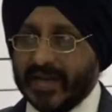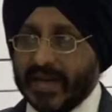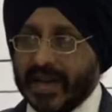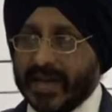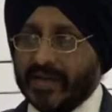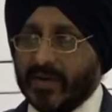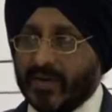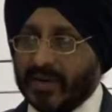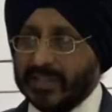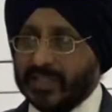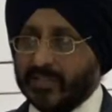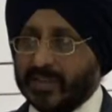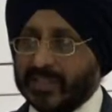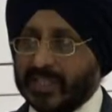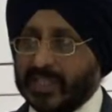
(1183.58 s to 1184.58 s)
and
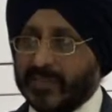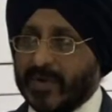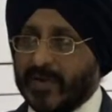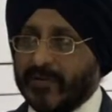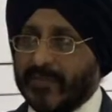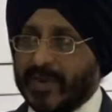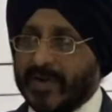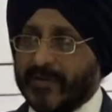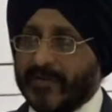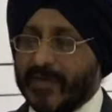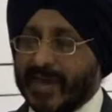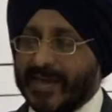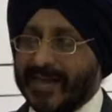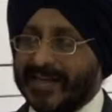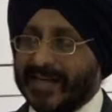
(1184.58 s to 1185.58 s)
also the team of my
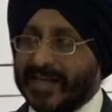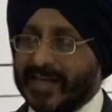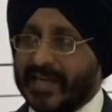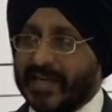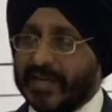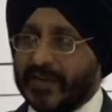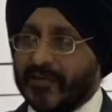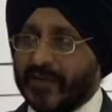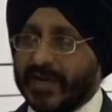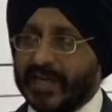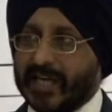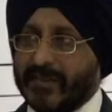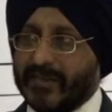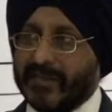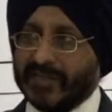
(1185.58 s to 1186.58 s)
very dedicated
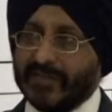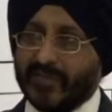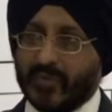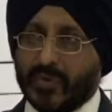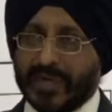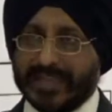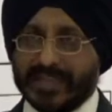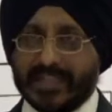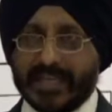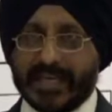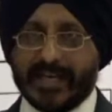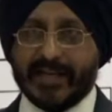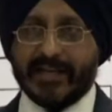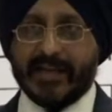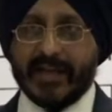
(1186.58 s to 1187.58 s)
faculty members, you can
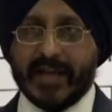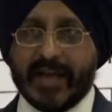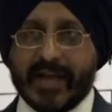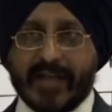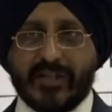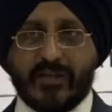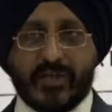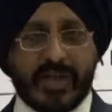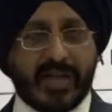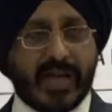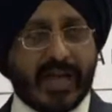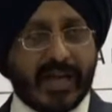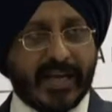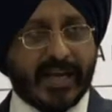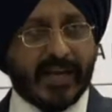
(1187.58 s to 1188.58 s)
stand. And
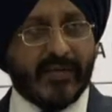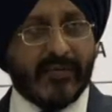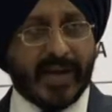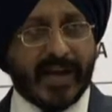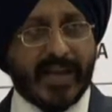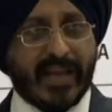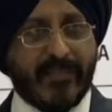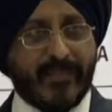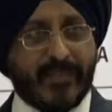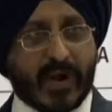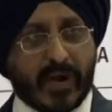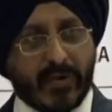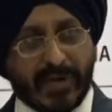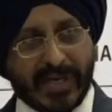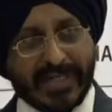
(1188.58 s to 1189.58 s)
today I can very
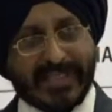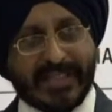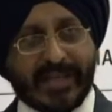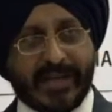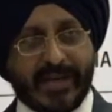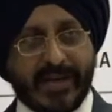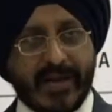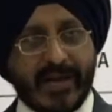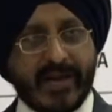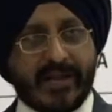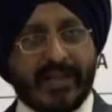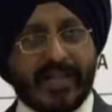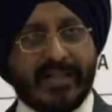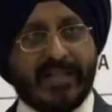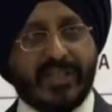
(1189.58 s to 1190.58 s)
proudly say
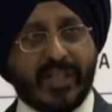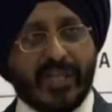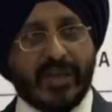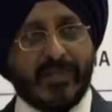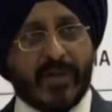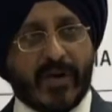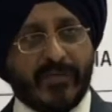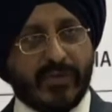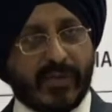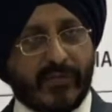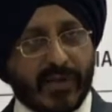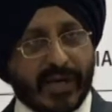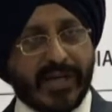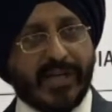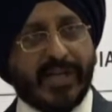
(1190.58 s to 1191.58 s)
that the team of the
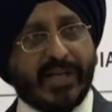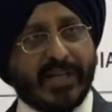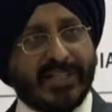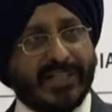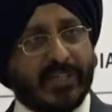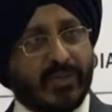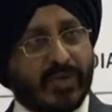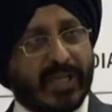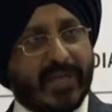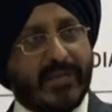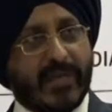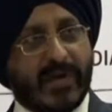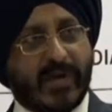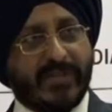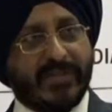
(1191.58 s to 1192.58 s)
volunteers, the
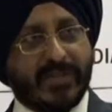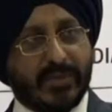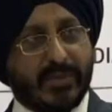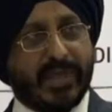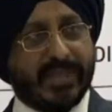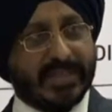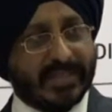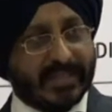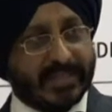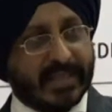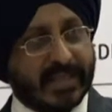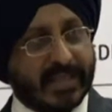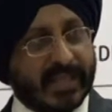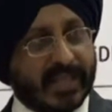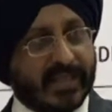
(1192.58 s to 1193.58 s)
team of
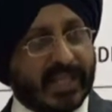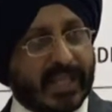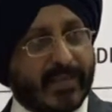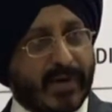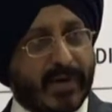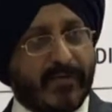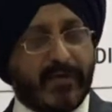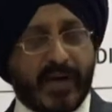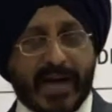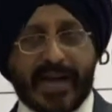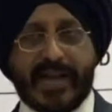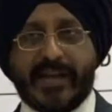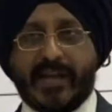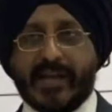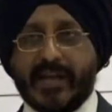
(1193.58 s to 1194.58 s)
students, team of
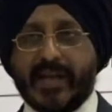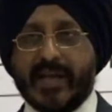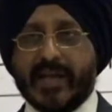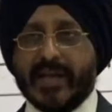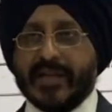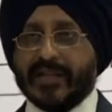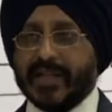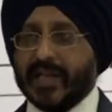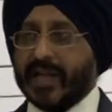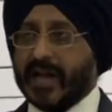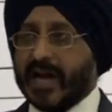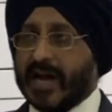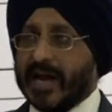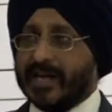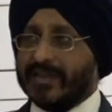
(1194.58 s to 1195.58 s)
IIT, they
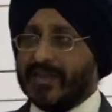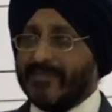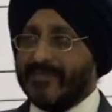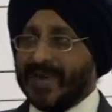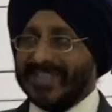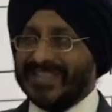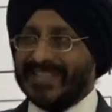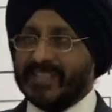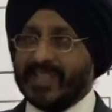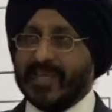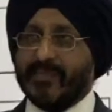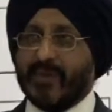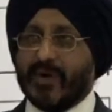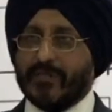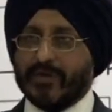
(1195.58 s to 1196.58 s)
are the best
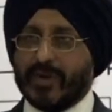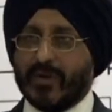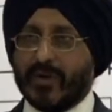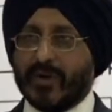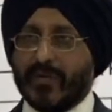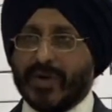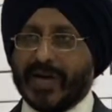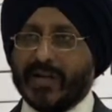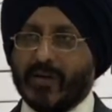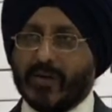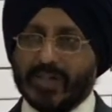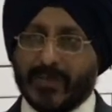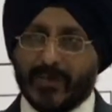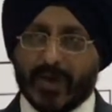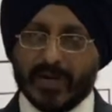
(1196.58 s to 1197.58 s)
team of the whole world. A
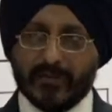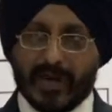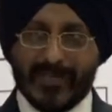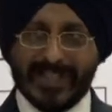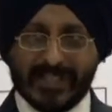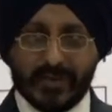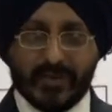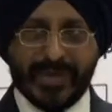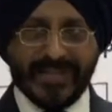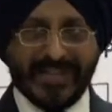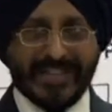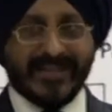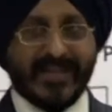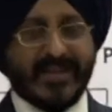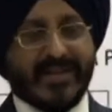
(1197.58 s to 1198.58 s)
huge applause for my students.